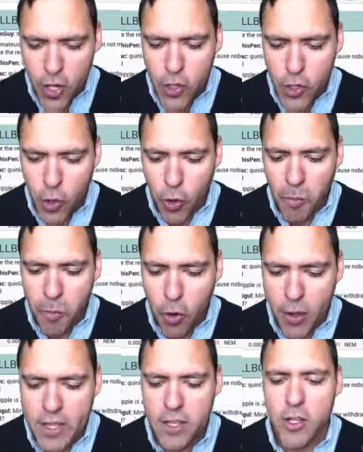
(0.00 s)

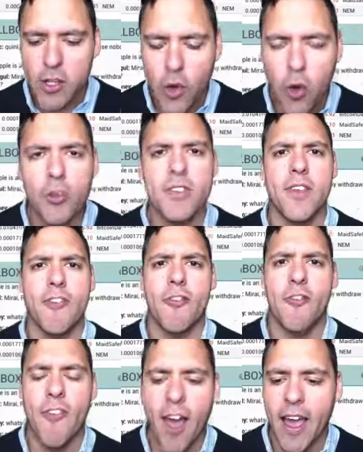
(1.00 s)

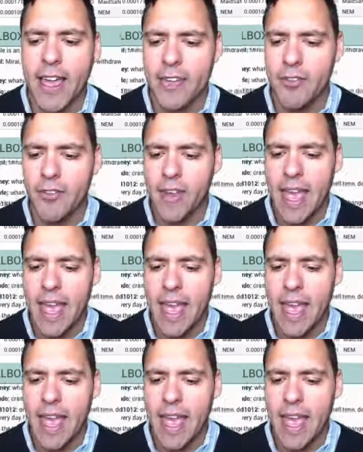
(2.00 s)
0.05.